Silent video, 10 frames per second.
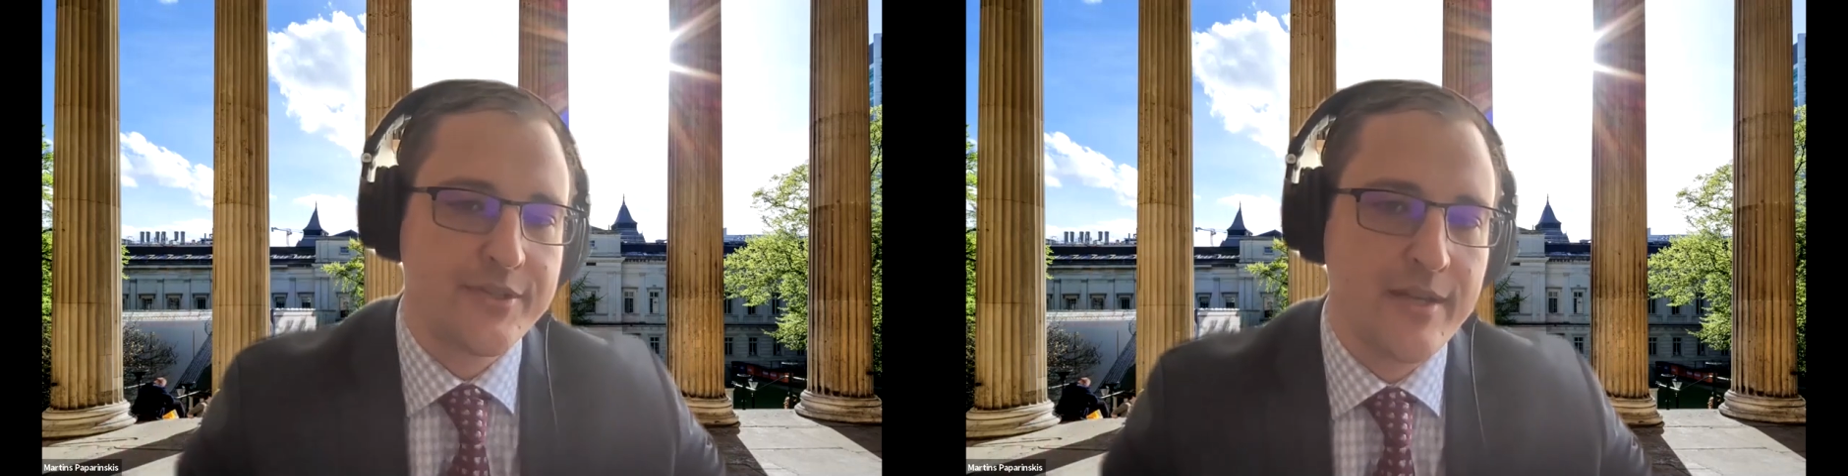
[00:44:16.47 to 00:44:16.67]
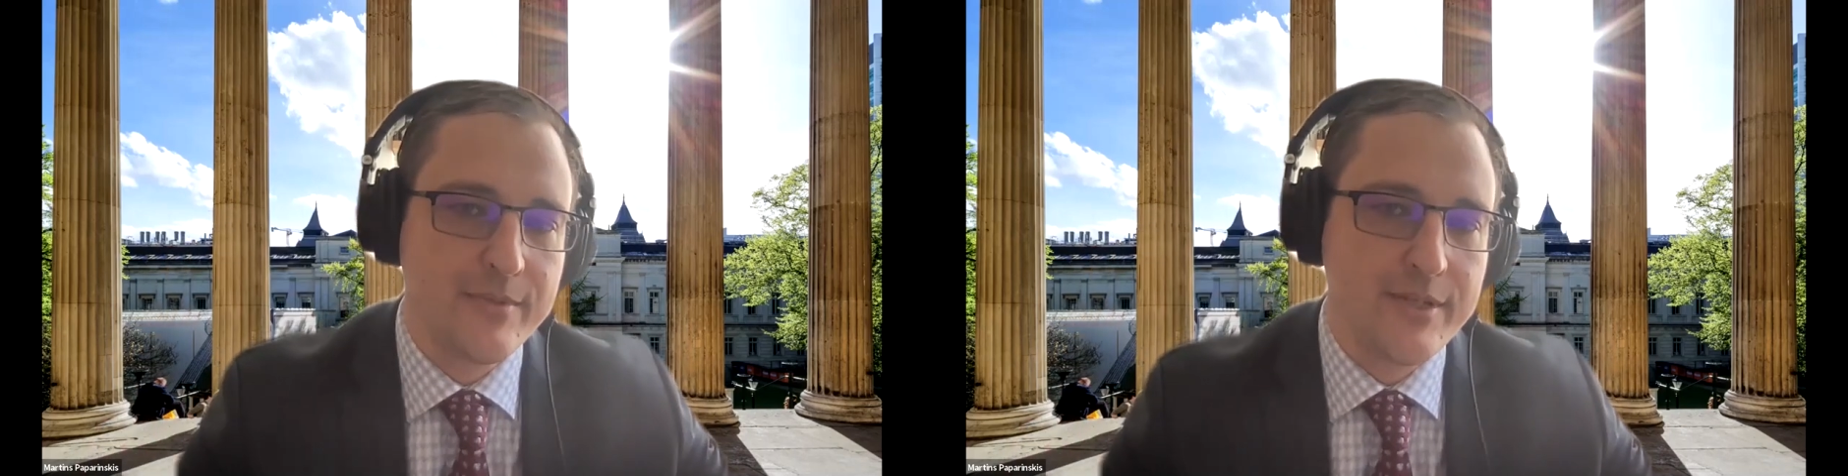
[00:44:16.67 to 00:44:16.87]

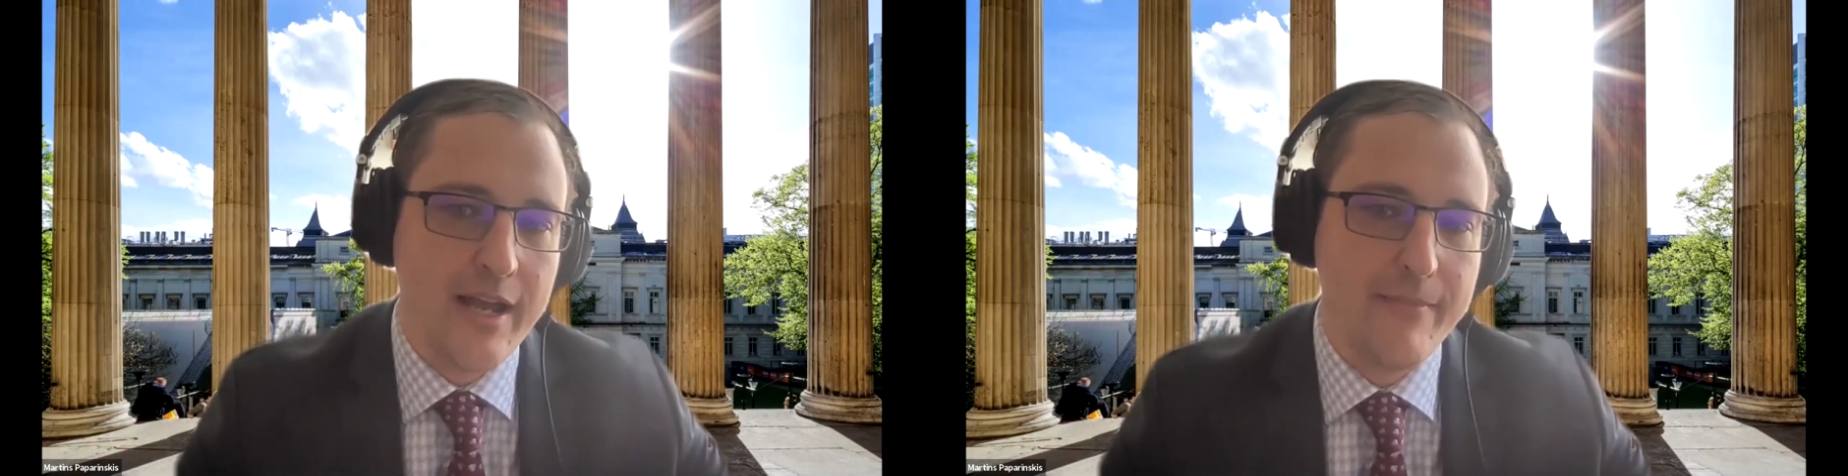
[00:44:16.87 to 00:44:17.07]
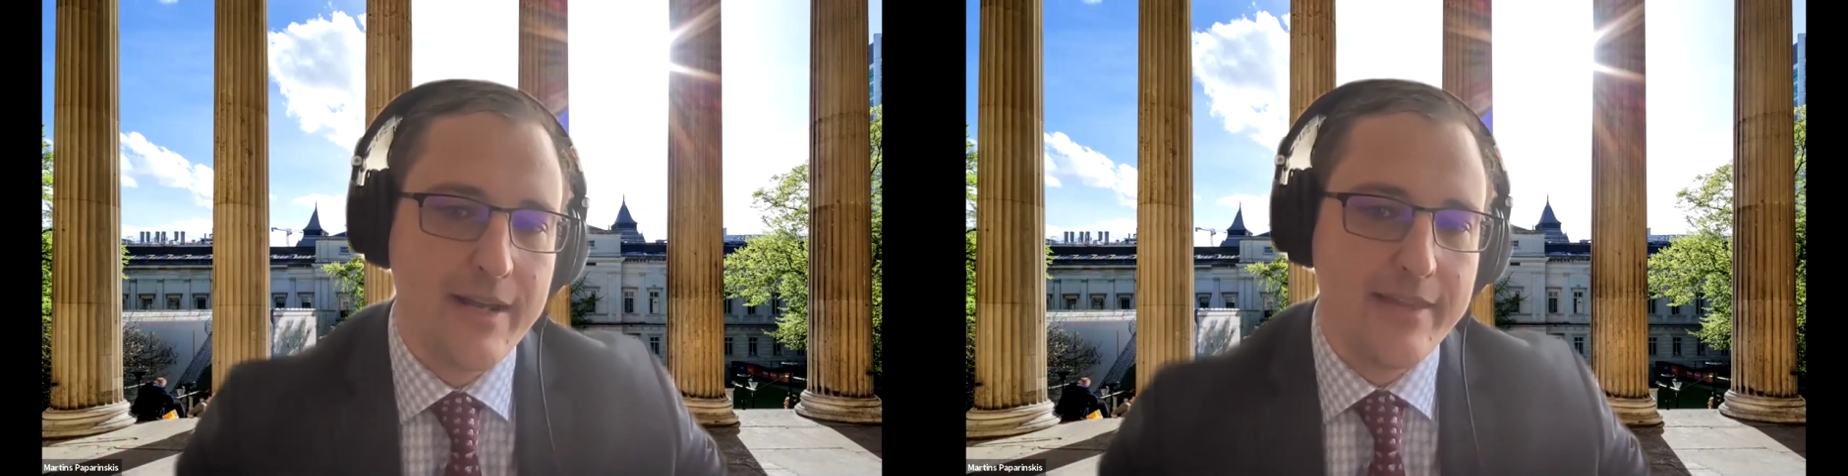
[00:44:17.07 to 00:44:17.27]
some
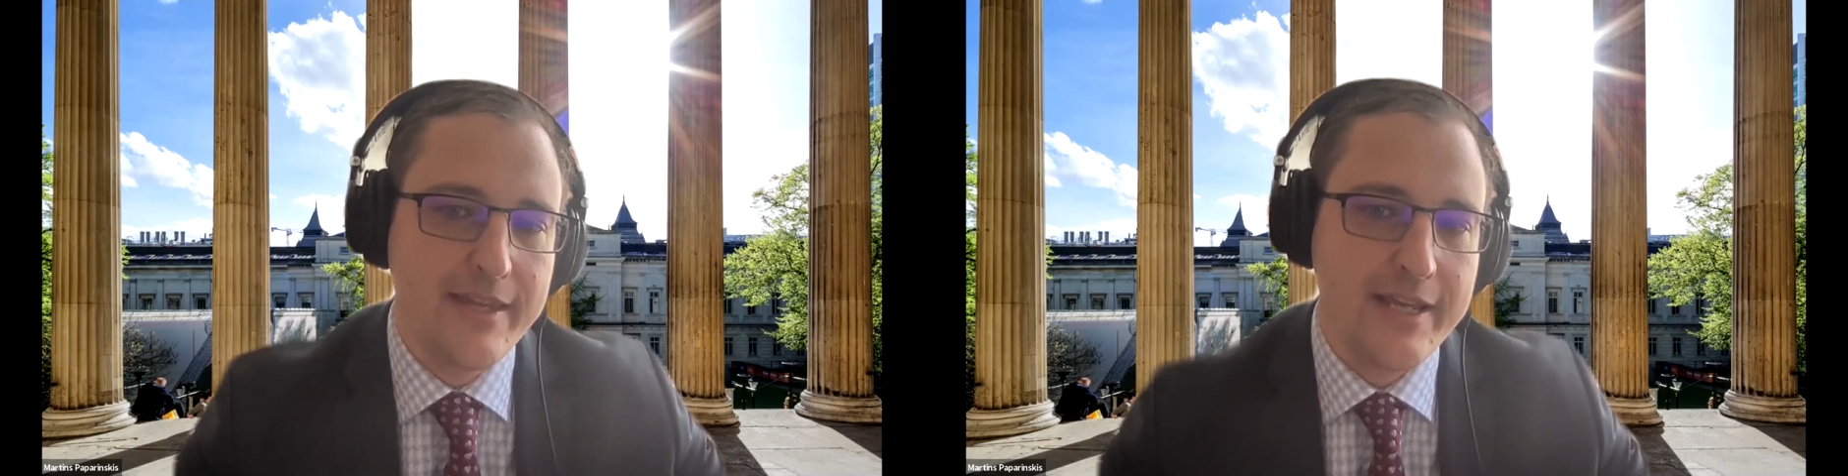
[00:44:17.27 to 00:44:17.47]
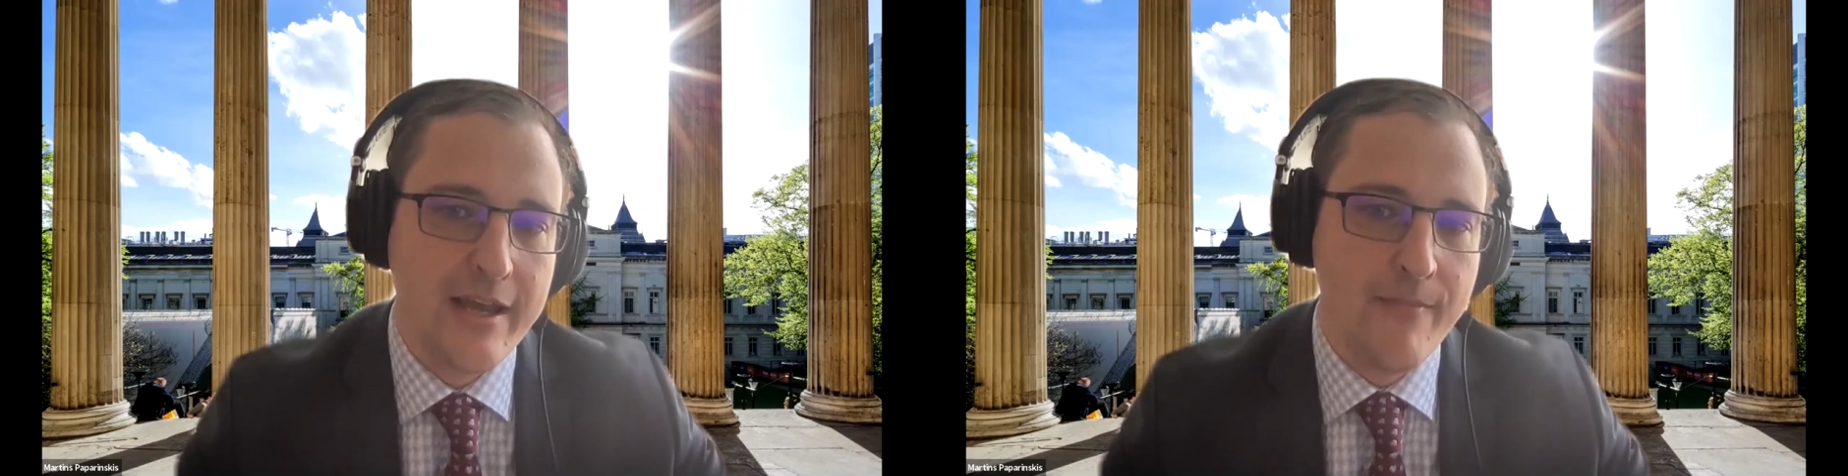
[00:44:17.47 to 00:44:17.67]
time, and I
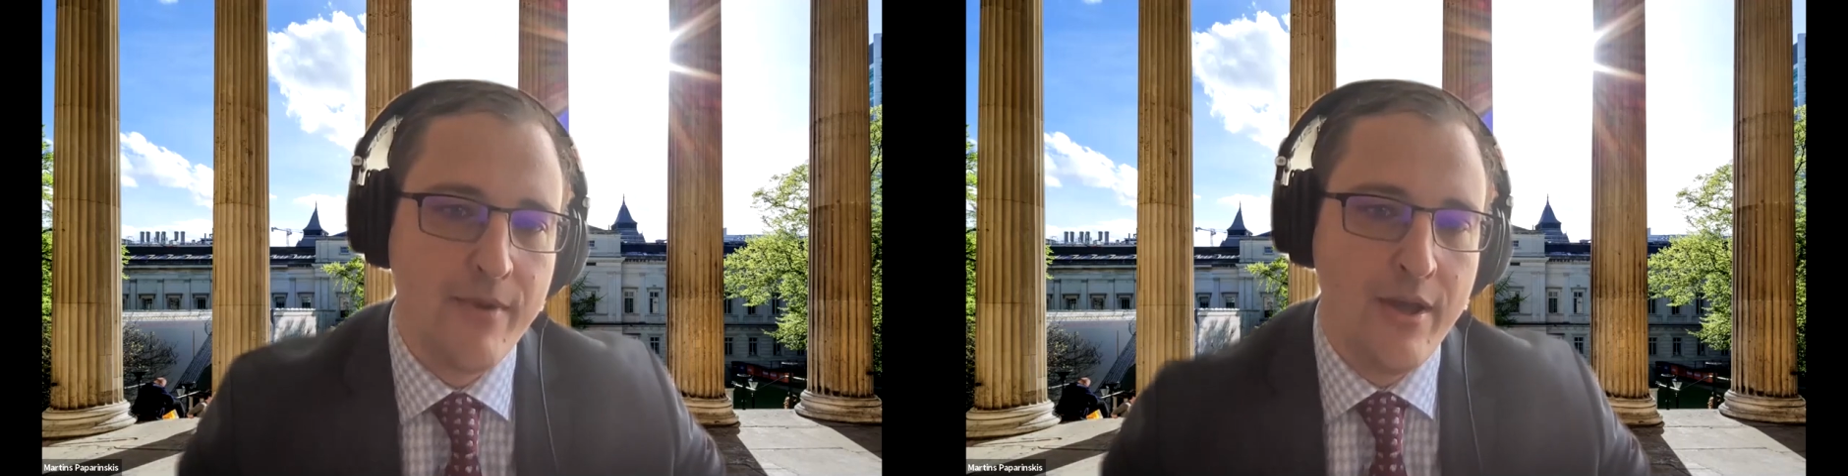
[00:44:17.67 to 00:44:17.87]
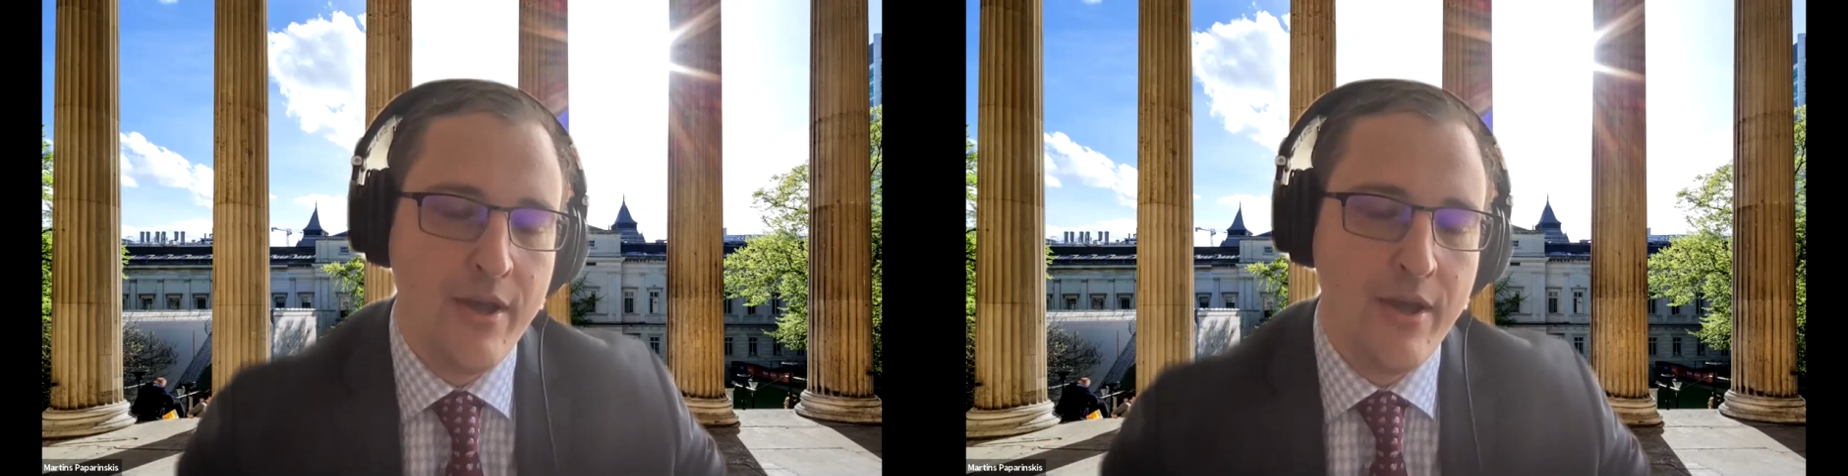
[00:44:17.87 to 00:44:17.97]
think I'm